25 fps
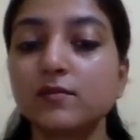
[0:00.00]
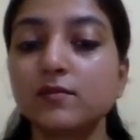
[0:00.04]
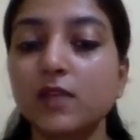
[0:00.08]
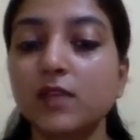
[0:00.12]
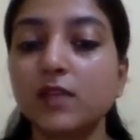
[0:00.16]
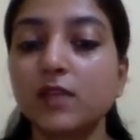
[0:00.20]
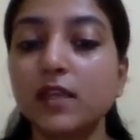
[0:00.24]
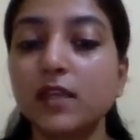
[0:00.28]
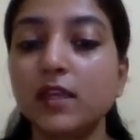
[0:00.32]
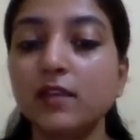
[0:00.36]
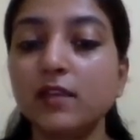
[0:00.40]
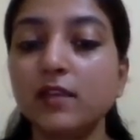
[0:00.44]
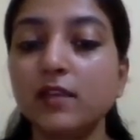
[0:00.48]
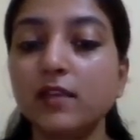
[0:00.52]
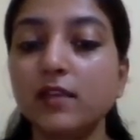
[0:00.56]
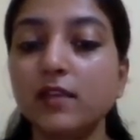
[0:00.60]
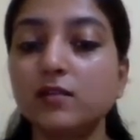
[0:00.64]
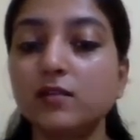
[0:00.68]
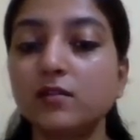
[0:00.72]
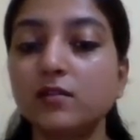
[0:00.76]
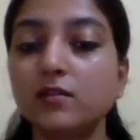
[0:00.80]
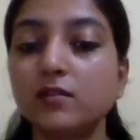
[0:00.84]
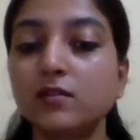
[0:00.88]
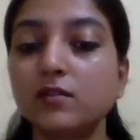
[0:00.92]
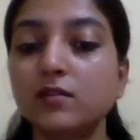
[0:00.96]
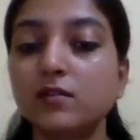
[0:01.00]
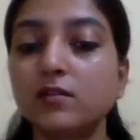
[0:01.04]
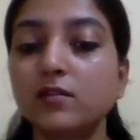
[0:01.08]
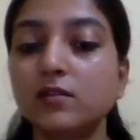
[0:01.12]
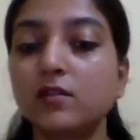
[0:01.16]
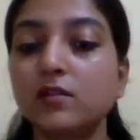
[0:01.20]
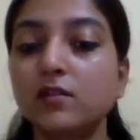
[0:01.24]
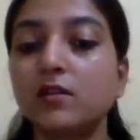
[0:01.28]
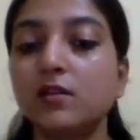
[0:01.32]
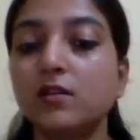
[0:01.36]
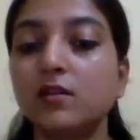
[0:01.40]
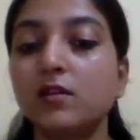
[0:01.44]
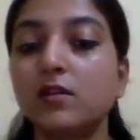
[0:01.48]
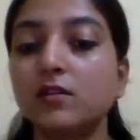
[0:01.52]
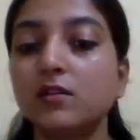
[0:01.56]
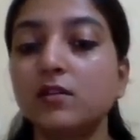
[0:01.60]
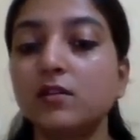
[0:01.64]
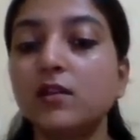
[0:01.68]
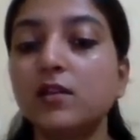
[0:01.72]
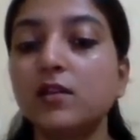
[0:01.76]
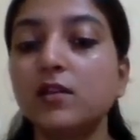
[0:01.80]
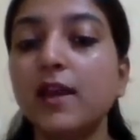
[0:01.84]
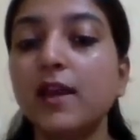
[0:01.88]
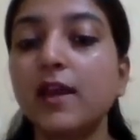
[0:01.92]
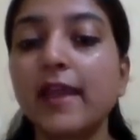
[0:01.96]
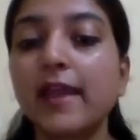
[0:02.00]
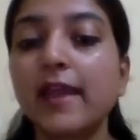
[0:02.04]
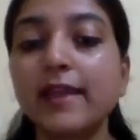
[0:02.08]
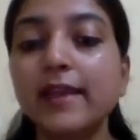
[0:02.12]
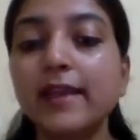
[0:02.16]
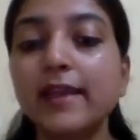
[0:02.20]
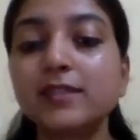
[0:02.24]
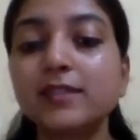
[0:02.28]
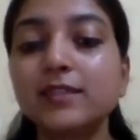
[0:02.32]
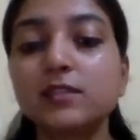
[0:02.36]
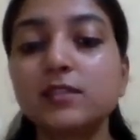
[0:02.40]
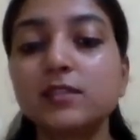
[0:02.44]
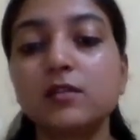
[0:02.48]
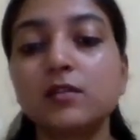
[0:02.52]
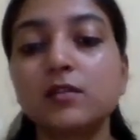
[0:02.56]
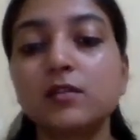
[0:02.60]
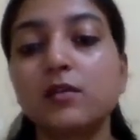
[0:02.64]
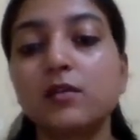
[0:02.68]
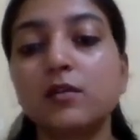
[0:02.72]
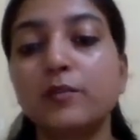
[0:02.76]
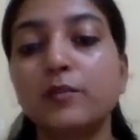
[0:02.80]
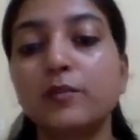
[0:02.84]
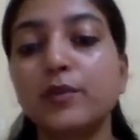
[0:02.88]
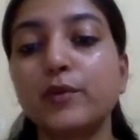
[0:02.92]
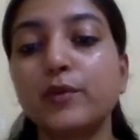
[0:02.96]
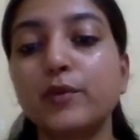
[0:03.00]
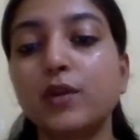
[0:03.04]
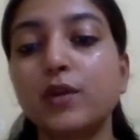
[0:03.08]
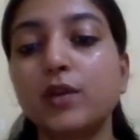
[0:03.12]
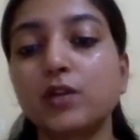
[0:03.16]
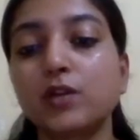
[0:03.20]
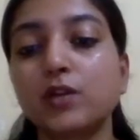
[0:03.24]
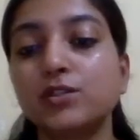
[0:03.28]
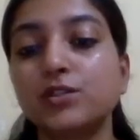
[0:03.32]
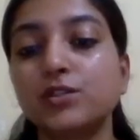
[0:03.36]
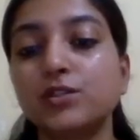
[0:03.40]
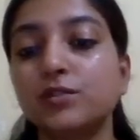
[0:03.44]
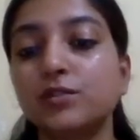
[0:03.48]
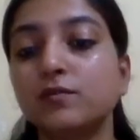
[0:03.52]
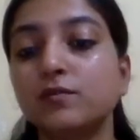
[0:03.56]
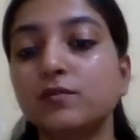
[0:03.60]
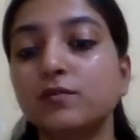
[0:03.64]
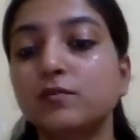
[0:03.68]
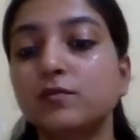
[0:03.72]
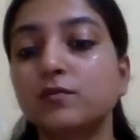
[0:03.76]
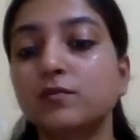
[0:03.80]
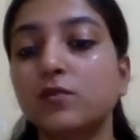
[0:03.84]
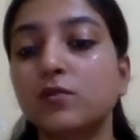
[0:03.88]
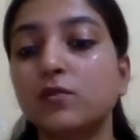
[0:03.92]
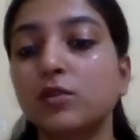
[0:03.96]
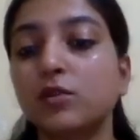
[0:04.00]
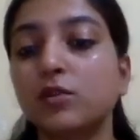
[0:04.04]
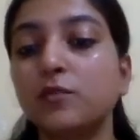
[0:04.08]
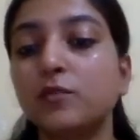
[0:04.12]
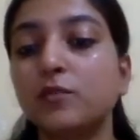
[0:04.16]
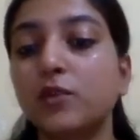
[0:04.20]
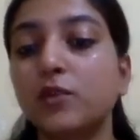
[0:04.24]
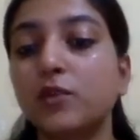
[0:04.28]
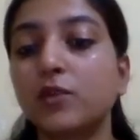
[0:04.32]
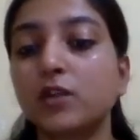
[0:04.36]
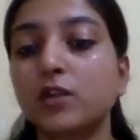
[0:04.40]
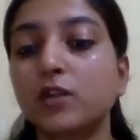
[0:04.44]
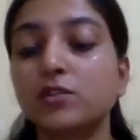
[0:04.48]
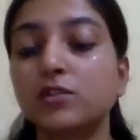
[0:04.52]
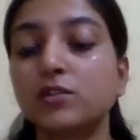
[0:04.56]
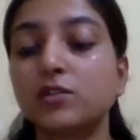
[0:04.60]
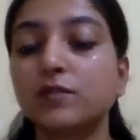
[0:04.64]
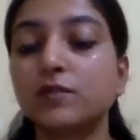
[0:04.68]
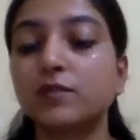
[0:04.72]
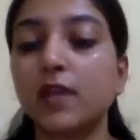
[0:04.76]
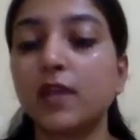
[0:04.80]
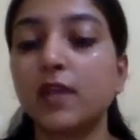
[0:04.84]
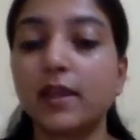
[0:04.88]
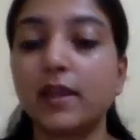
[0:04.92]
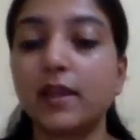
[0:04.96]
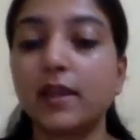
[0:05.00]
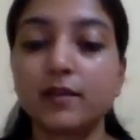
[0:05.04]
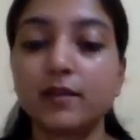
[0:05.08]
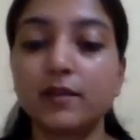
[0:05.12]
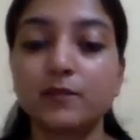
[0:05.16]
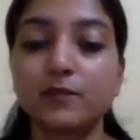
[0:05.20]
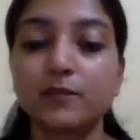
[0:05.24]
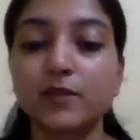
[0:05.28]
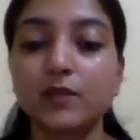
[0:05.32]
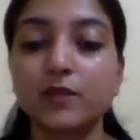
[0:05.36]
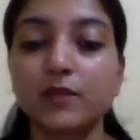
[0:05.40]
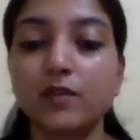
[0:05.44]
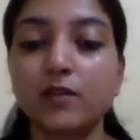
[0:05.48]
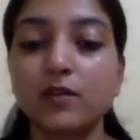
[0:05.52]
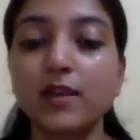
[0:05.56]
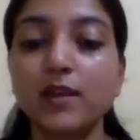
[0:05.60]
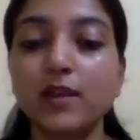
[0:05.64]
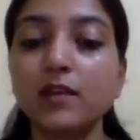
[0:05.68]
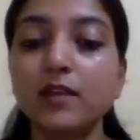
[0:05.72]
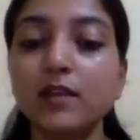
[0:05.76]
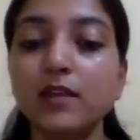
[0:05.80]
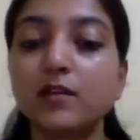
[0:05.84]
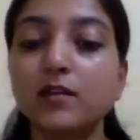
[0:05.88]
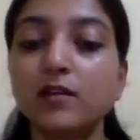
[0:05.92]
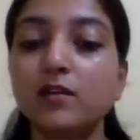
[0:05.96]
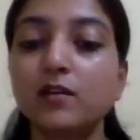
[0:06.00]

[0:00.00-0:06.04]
in the eggs production or the production of the egg, right?